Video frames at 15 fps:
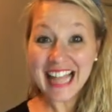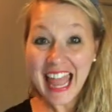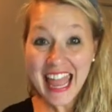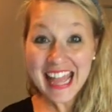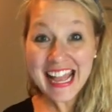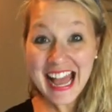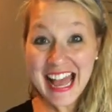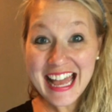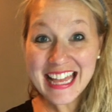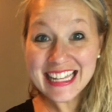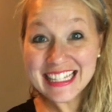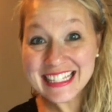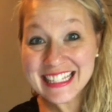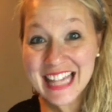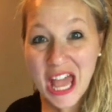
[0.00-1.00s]
Hey
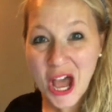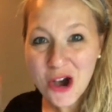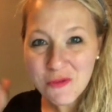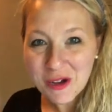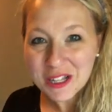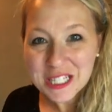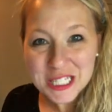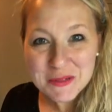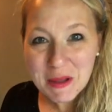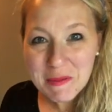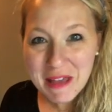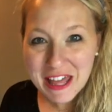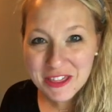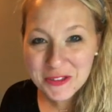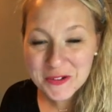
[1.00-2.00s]
guys, welcome to my
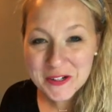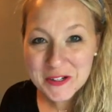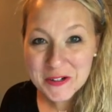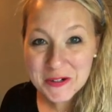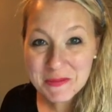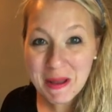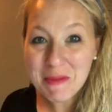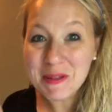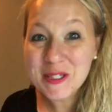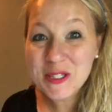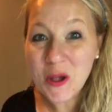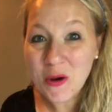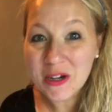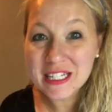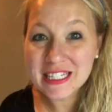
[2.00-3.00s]
bathroom. I'm
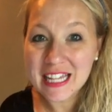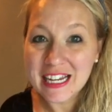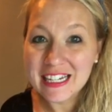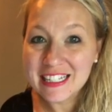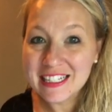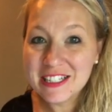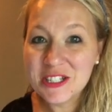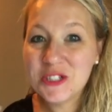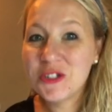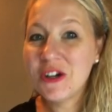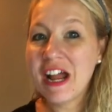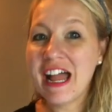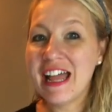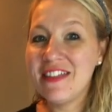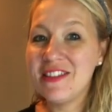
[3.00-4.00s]
so excited to
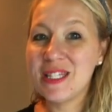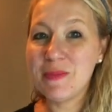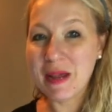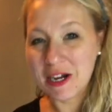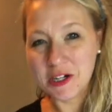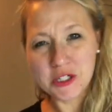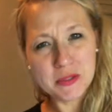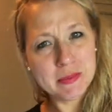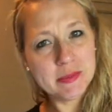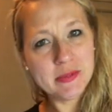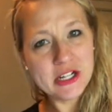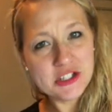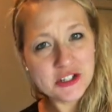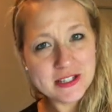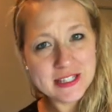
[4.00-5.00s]
try this
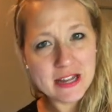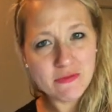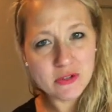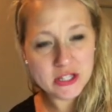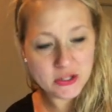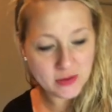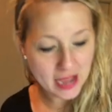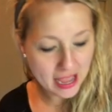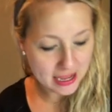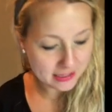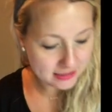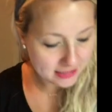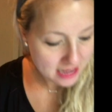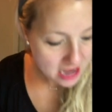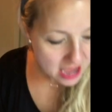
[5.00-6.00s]
microdermabrasion stuff with you
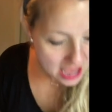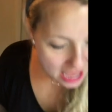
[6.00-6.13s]
guys.